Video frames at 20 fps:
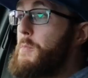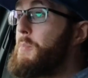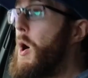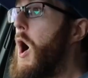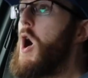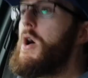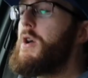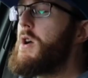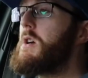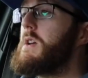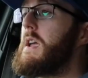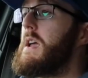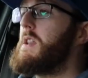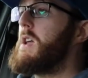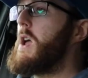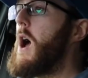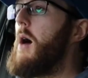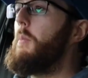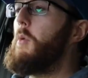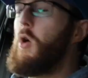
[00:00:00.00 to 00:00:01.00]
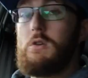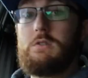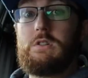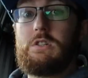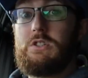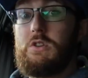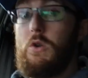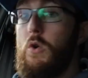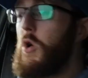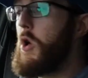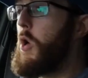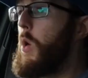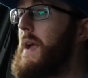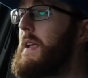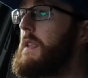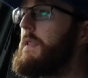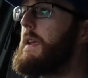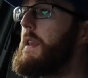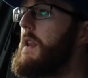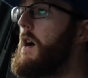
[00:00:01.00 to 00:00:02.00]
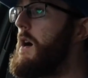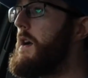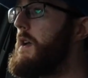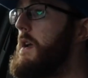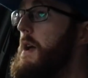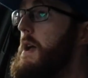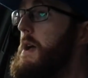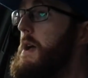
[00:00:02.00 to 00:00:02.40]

The power can come on so quickly now